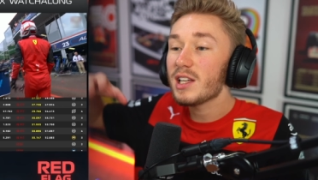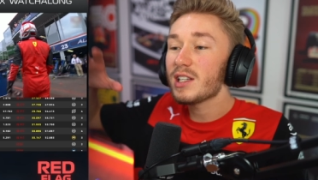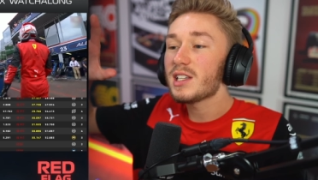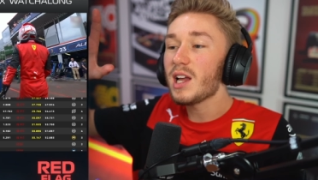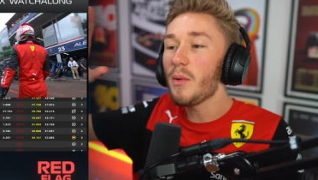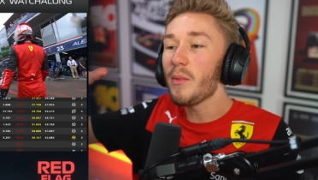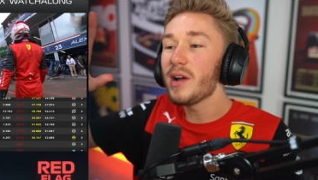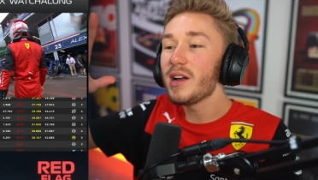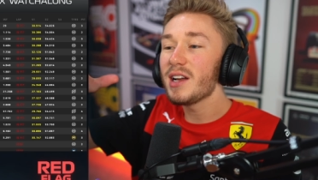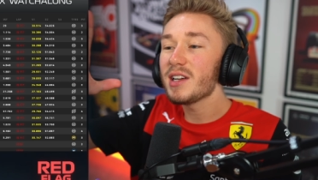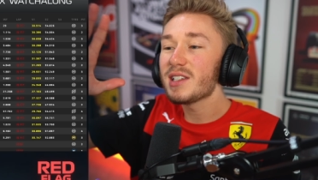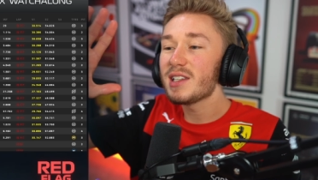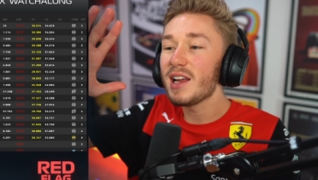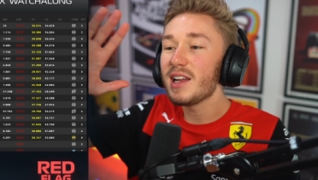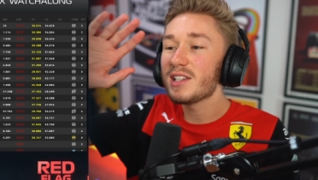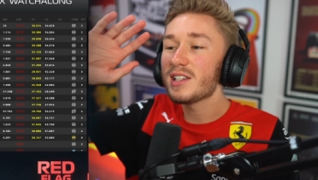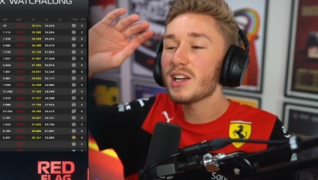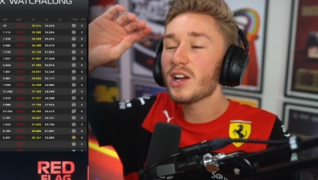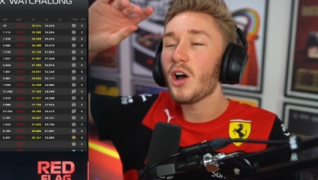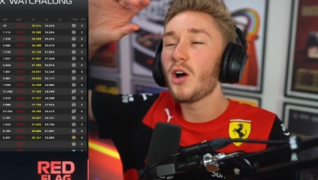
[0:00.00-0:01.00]
Someone just
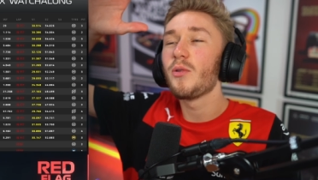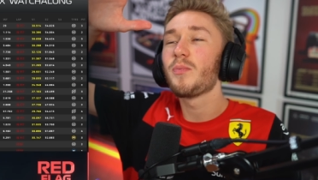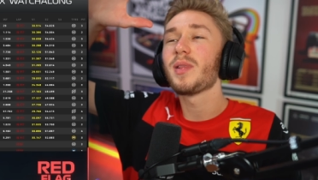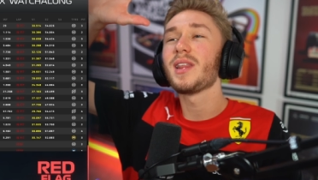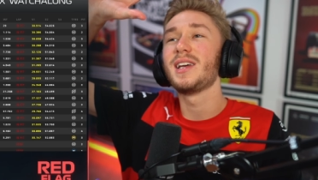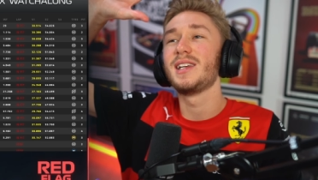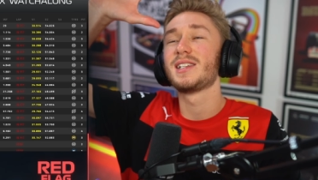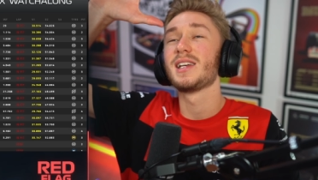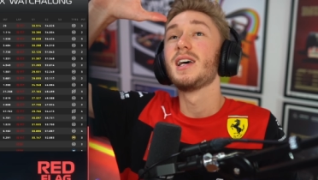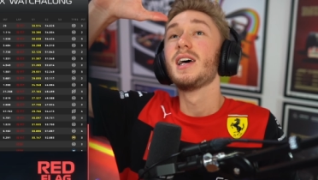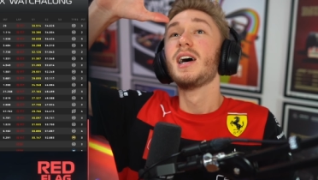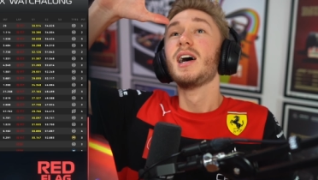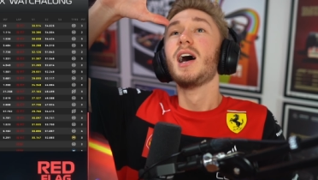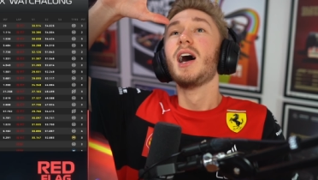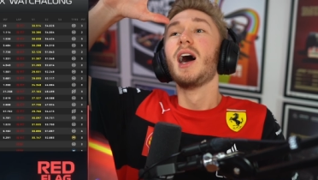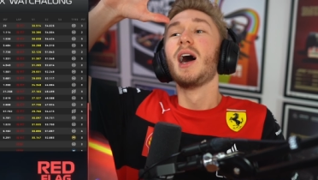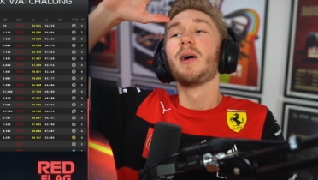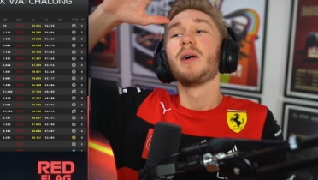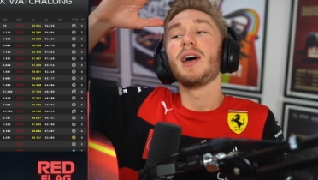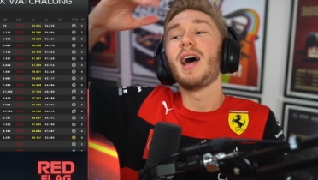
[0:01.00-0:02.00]
needs to go, please.
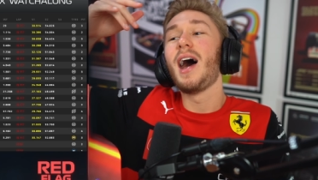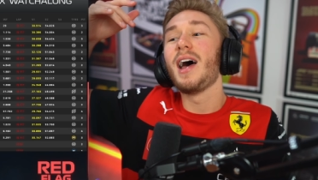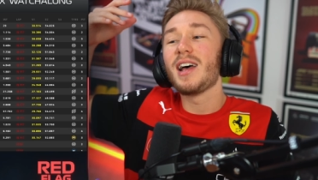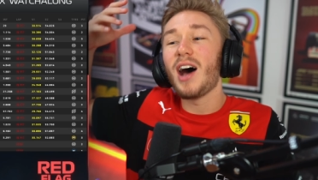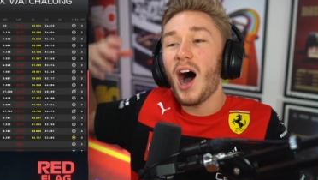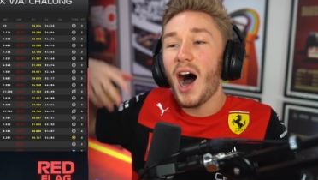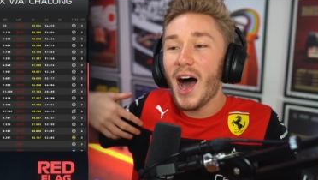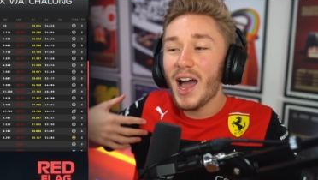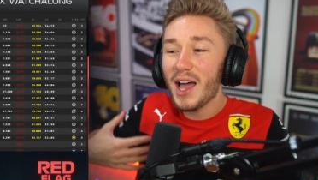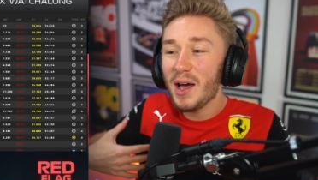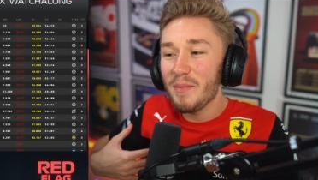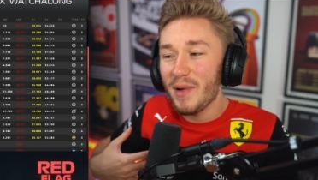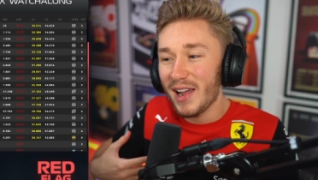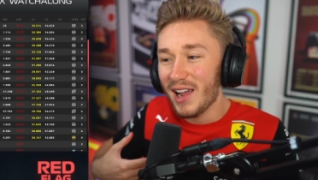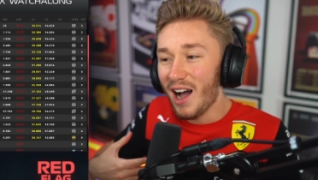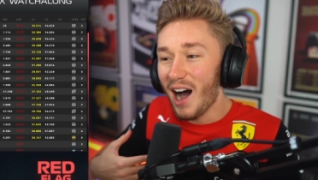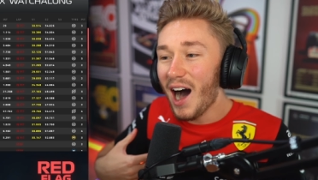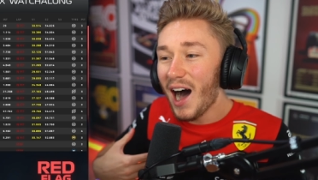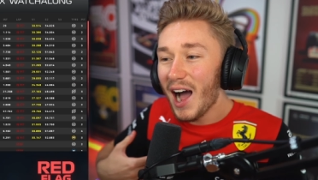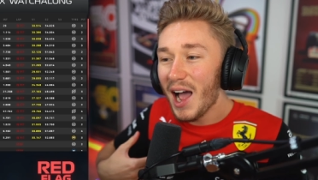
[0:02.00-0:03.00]
Uh, hire
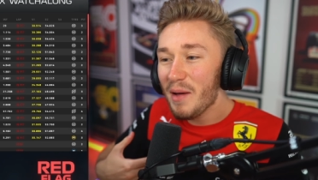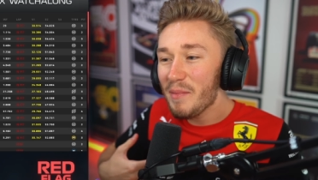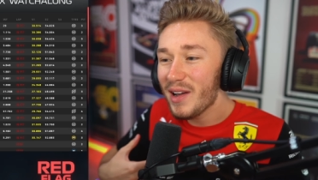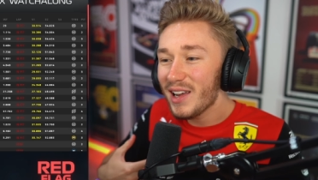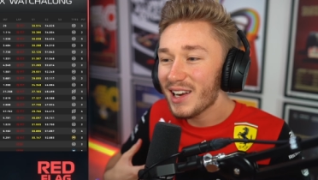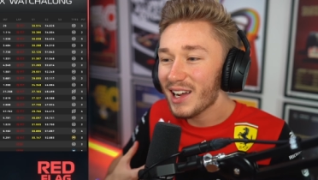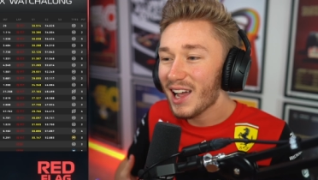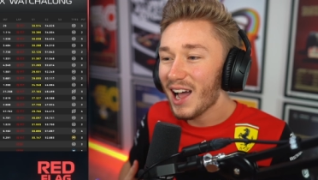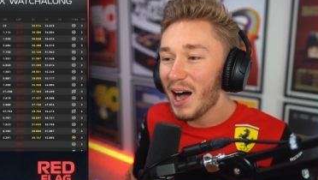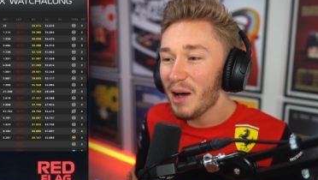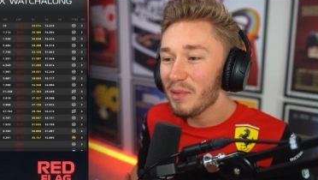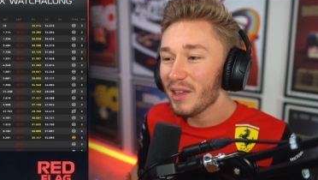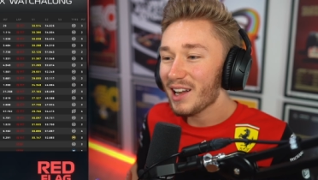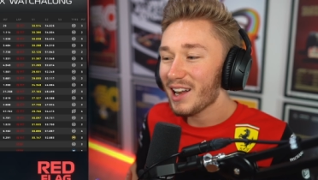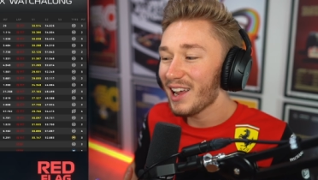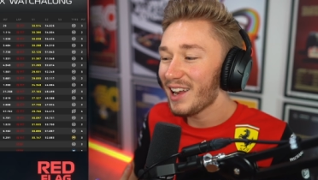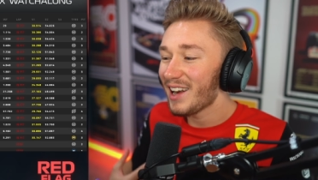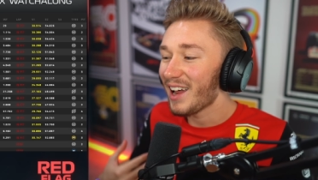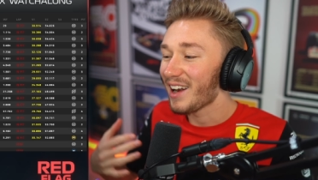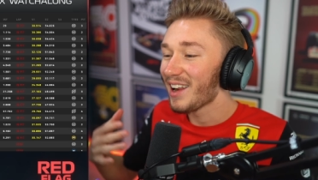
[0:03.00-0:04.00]
me. Hire me to calm
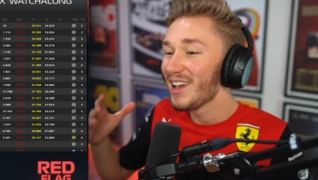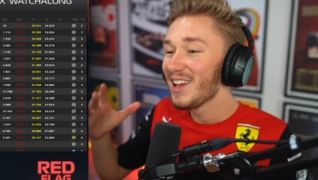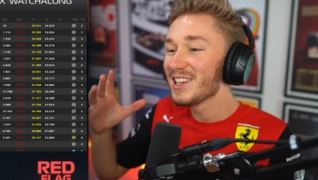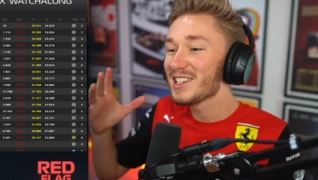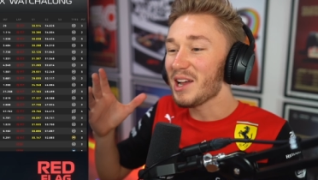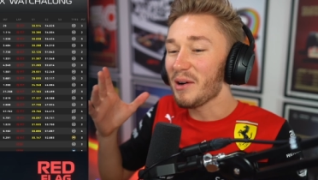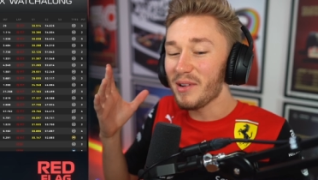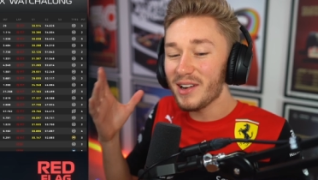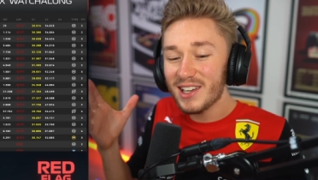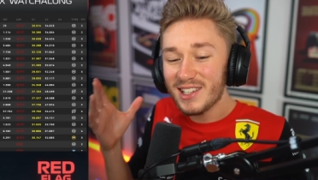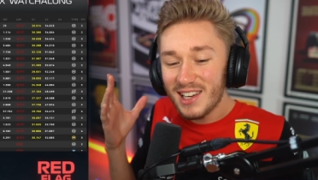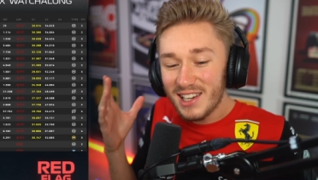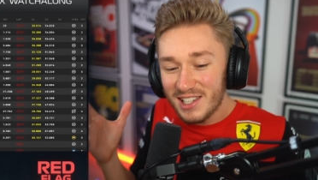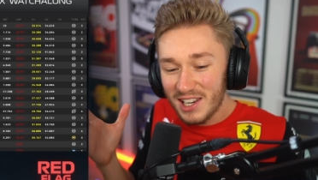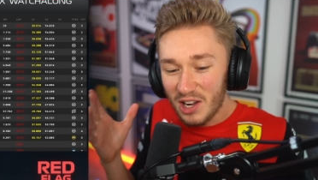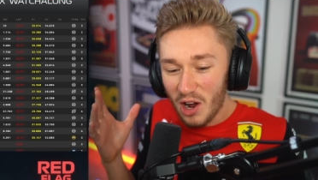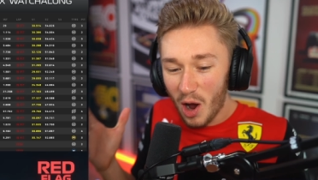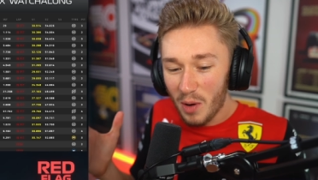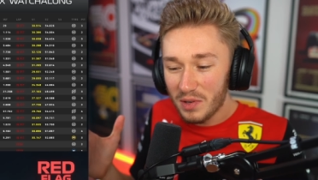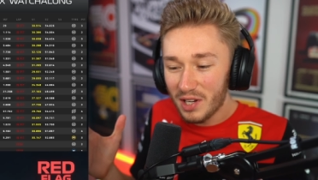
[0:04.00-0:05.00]
Leclerc down. Someone just needs
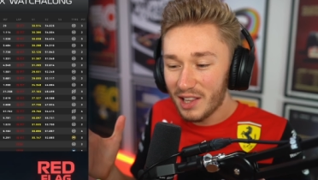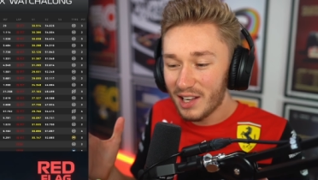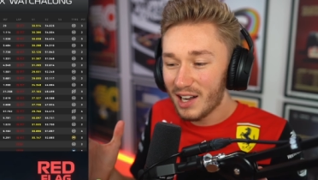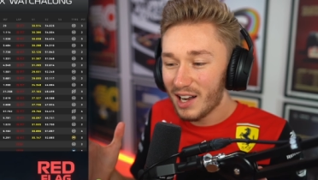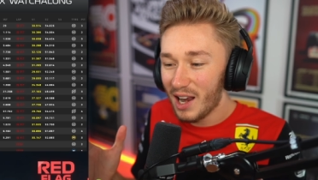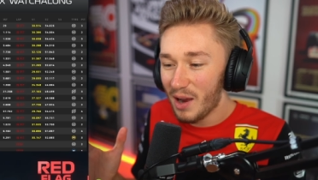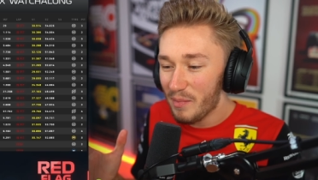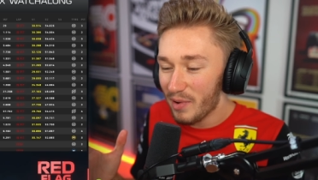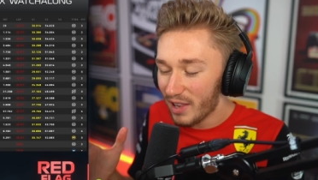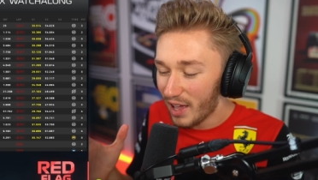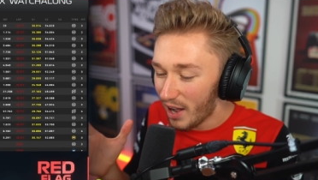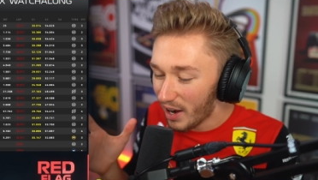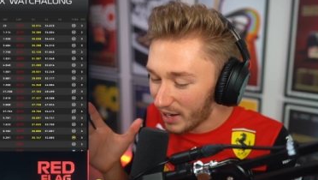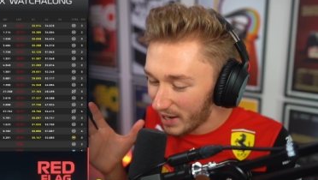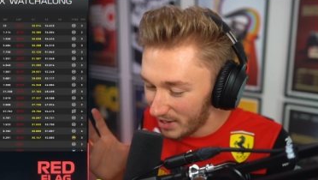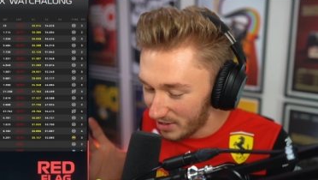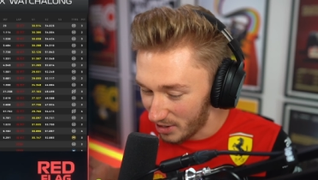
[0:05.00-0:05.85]
to go up to Leclerc and be like, okay,